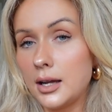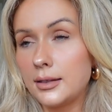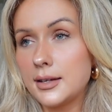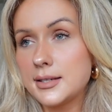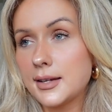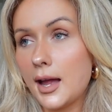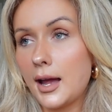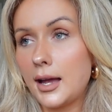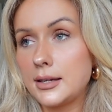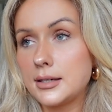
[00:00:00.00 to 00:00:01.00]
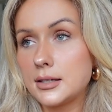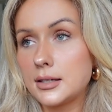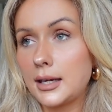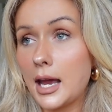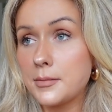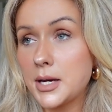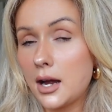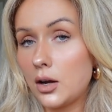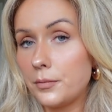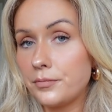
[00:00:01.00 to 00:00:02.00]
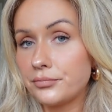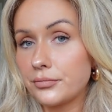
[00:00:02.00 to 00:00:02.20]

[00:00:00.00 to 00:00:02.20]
This and Cape Town